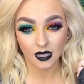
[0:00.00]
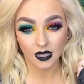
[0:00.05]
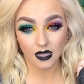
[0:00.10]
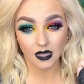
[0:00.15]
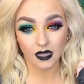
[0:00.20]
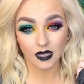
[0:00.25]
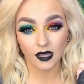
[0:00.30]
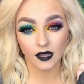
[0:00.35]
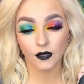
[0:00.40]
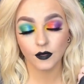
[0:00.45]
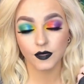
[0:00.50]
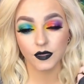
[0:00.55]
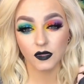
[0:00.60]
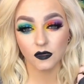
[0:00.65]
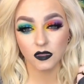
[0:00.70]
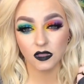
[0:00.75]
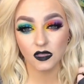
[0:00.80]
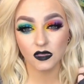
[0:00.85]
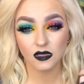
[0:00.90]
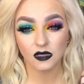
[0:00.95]
helped
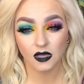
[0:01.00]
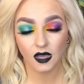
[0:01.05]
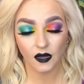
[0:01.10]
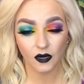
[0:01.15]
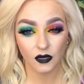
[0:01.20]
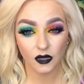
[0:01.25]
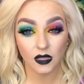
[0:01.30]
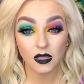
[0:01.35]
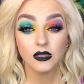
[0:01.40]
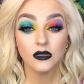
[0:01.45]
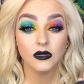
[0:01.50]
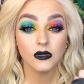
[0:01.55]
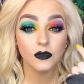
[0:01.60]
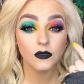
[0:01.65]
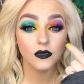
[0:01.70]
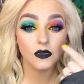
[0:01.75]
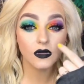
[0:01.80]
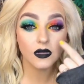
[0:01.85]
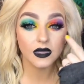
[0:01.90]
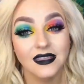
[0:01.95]
the look out a little
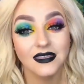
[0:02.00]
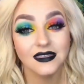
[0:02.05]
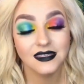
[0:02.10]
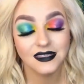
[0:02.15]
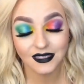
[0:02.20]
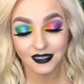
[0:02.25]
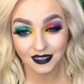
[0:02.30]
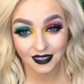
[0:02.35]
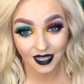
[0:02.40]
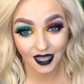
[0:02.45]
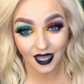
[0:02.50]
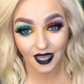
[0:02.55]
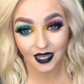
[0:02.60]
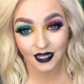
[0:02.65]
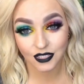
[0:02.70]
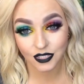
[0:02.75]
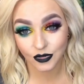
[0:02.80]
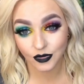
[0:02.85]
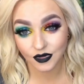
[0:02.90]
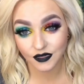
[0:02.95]
more. This is the
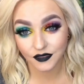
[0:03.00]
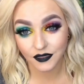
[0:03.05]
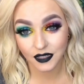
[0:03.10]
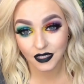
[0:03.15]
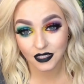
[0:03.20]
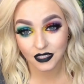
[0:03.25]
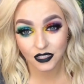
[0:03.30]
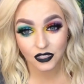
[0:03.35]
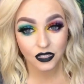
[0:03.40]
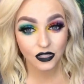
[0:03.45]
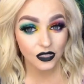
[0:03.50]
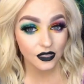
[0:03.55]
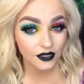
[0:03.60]
actual finished